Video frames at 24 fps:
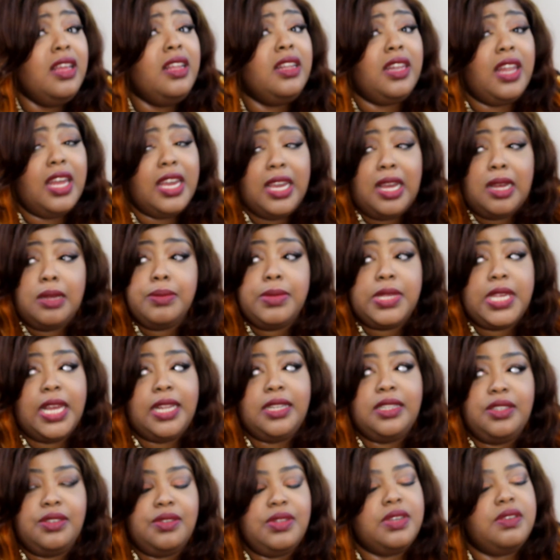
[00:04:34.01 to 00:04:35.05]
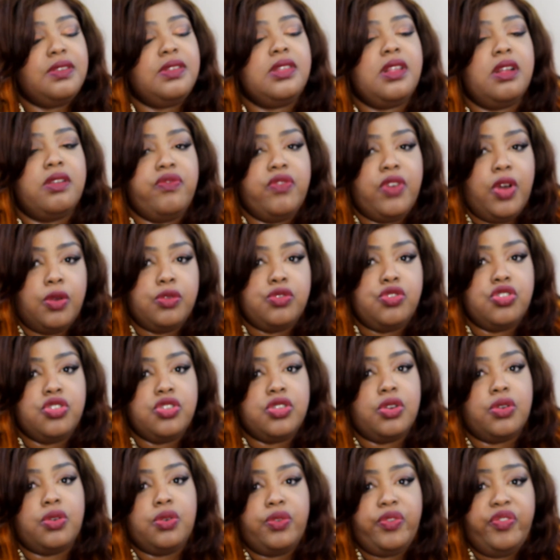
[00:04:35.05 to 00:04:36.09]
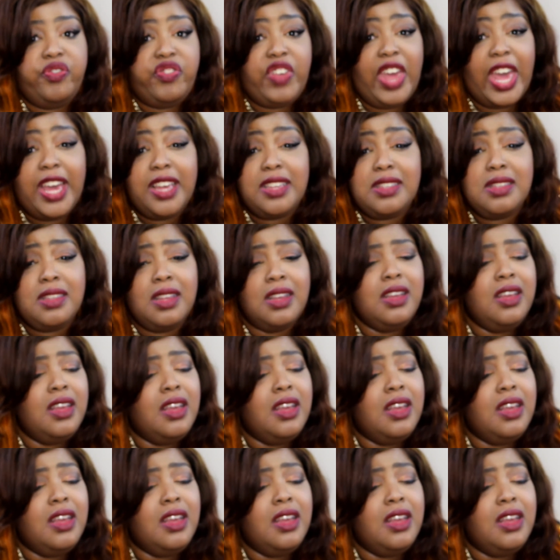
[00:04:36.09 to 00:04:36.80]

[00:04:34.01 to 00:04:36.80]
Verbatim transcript: Like I'm telling you, their stuff goes so fast.